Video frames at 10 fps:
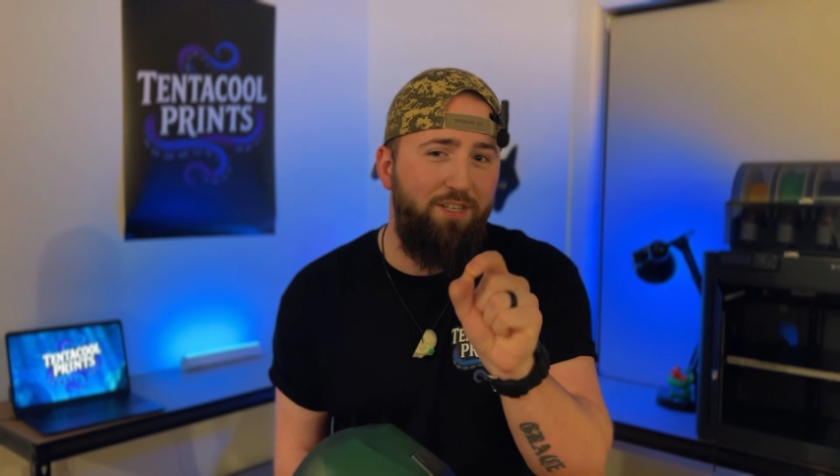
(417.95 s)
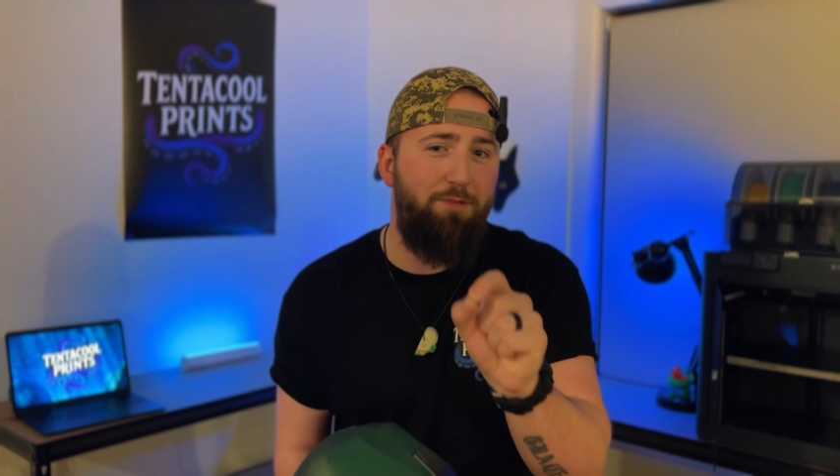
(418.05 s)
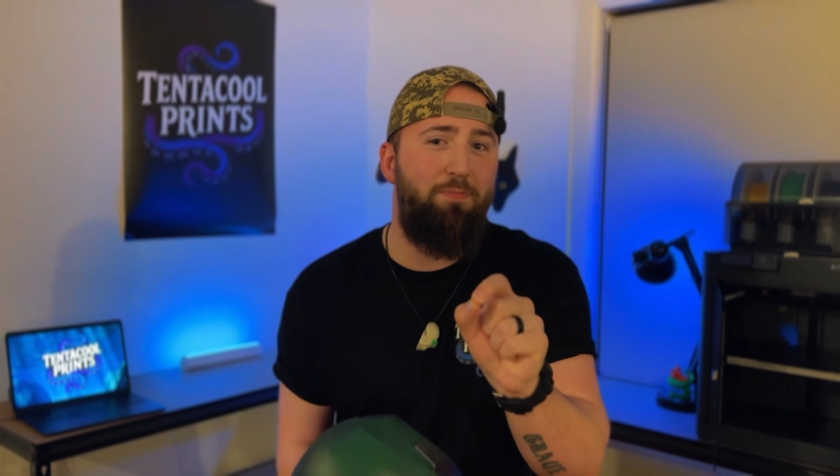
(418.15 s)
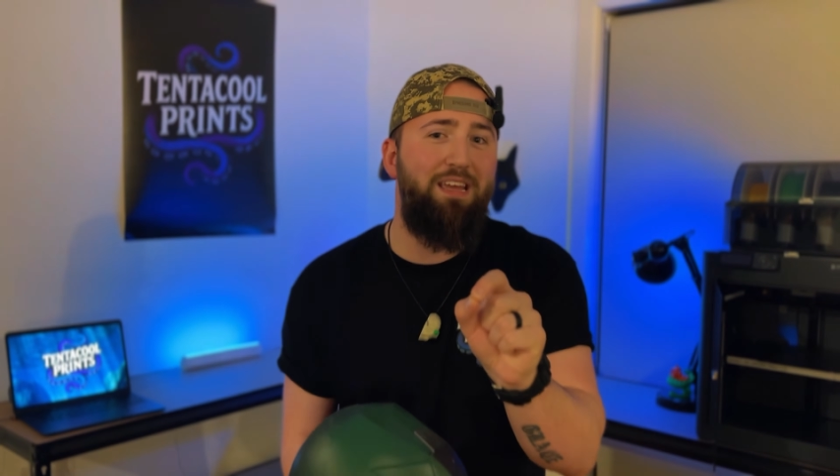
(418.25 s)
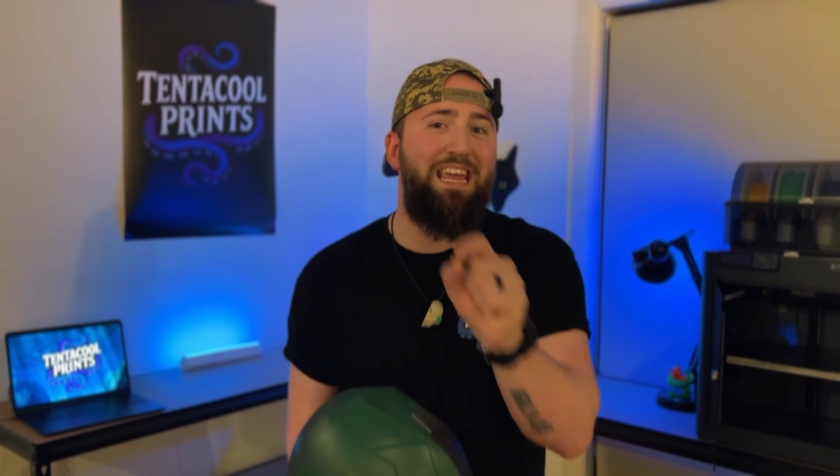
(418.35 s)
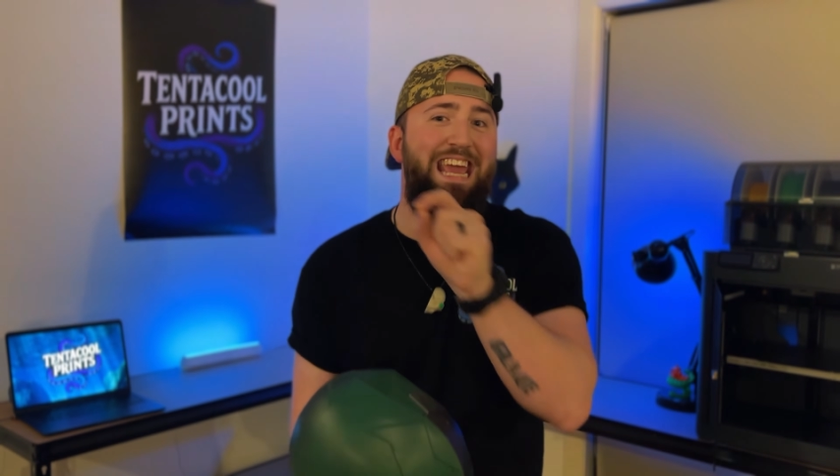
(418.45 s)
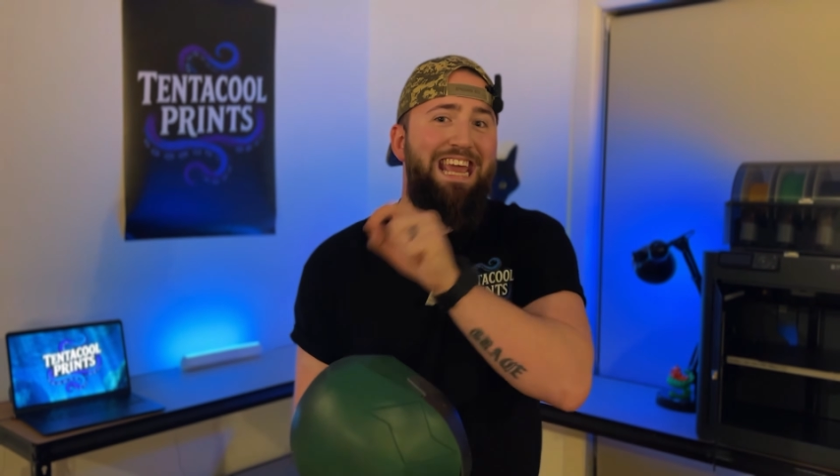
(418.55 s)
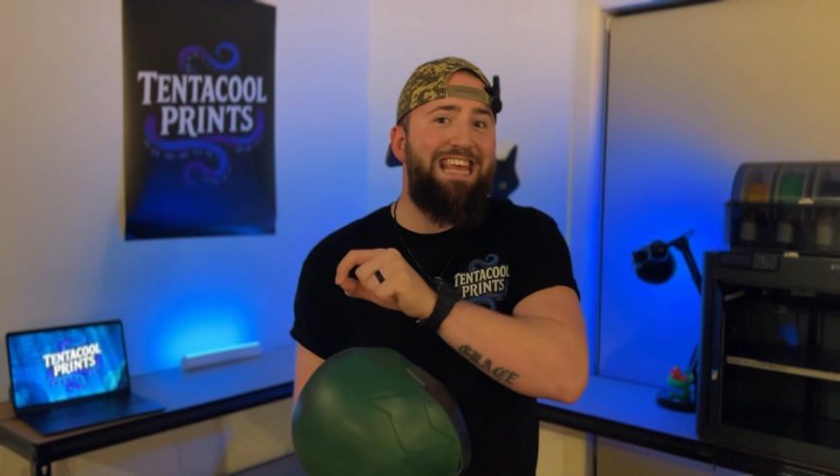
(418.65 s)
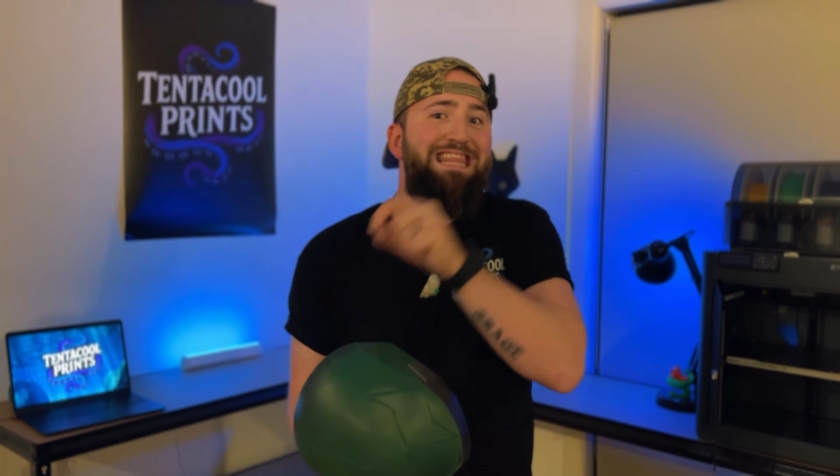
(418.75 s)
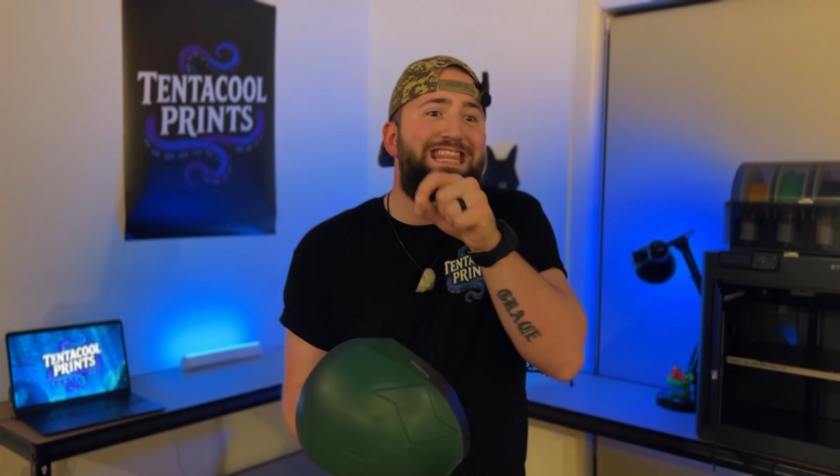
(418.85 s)
to be
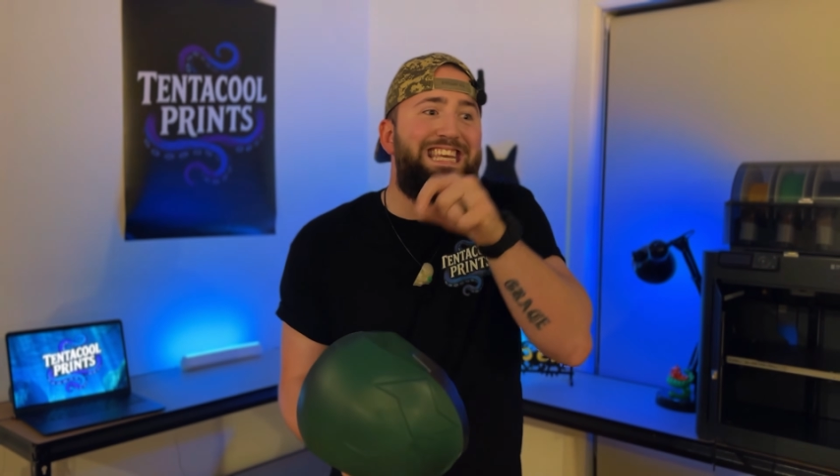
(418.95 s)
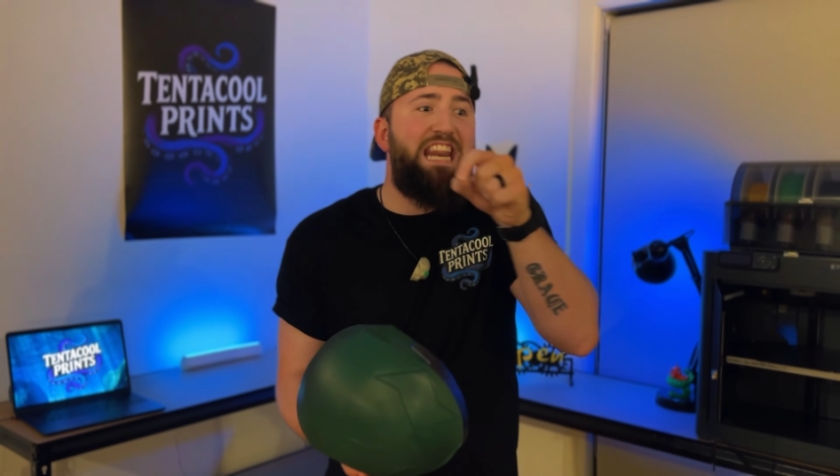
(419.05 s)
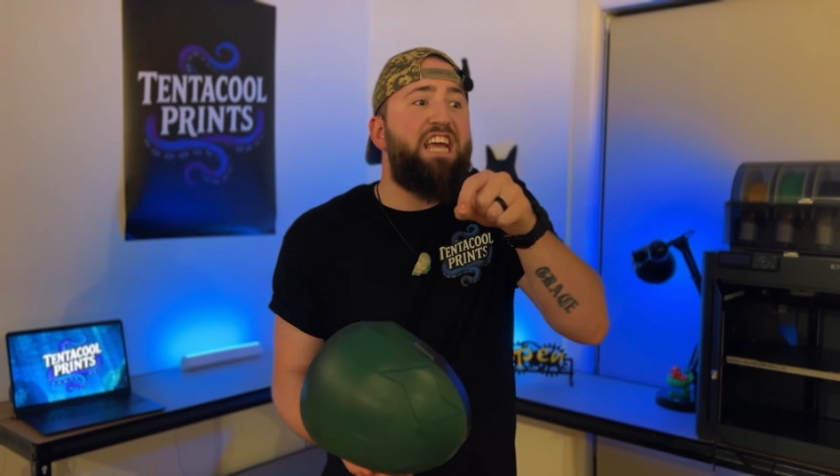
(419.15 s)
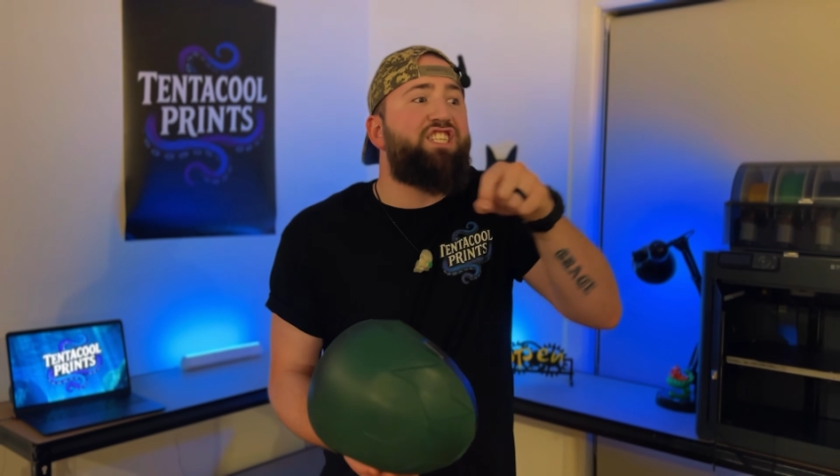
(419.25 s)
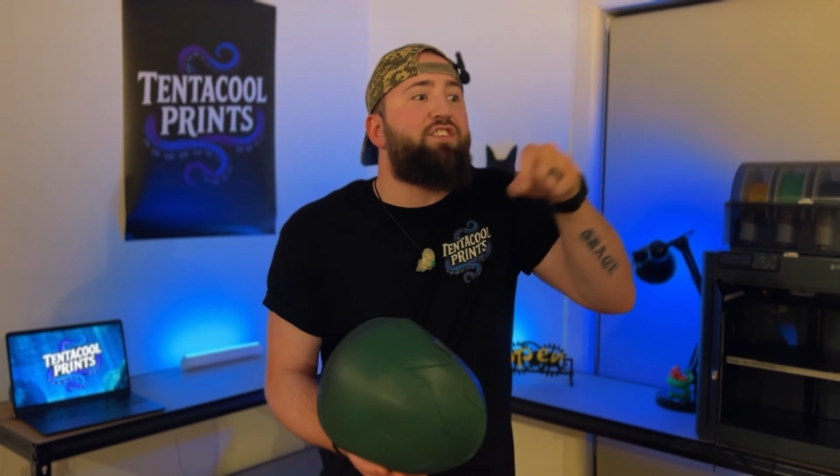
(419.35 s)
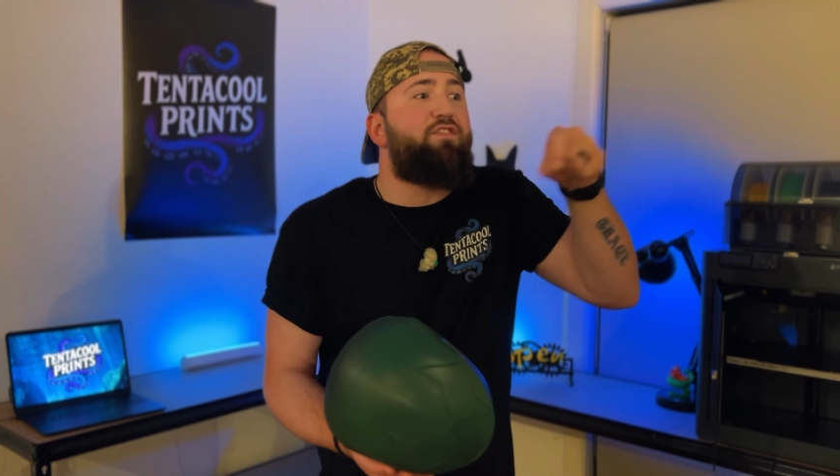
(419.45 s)
in the next